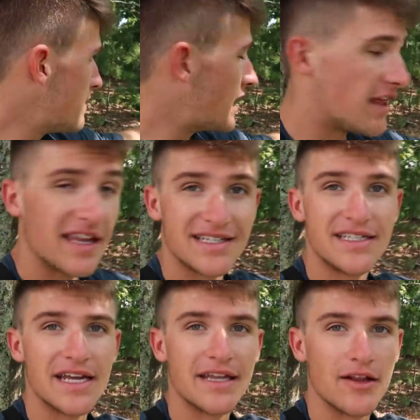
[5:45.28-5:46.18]
made out of that
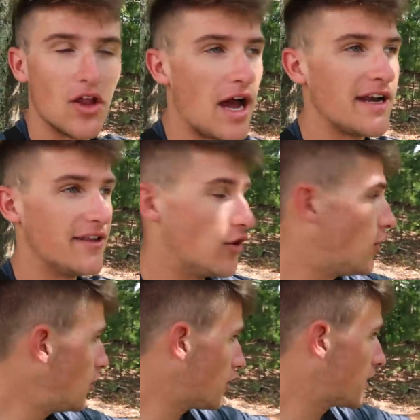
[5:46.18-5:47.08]
stick and the line and the
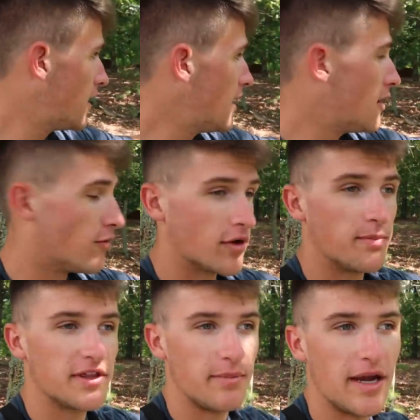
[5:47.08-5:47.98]
hook. We're gonna
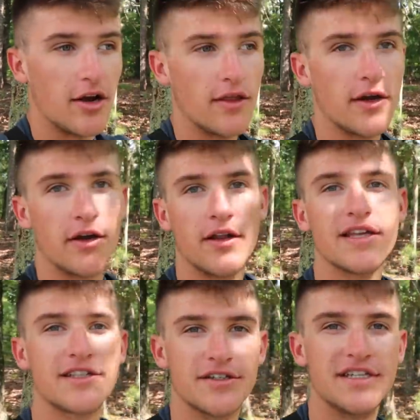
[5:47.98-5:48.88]
put the bait on there.
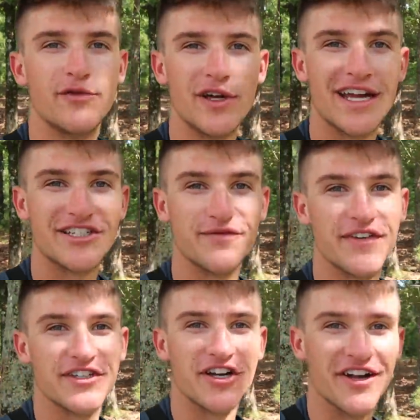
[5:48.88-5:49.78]
Let's go see if we can catch some
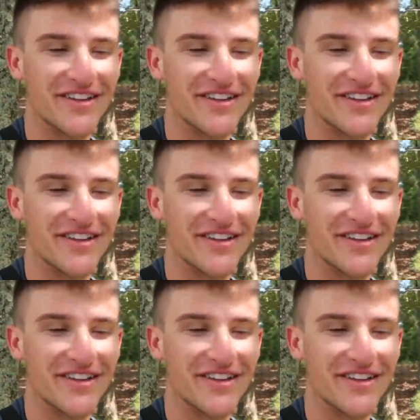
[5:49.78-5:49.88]
fish on